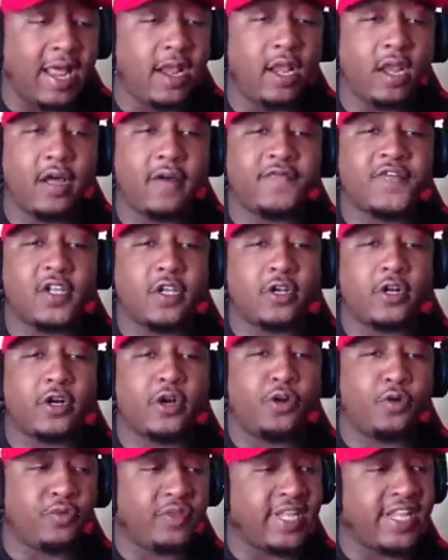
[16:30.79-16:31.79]
I love to
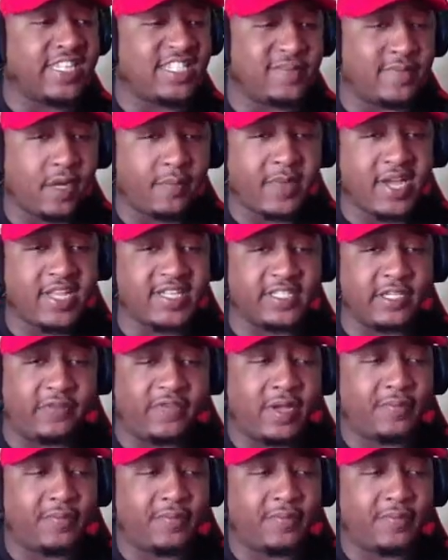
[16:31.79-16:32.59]
learn new things about myself.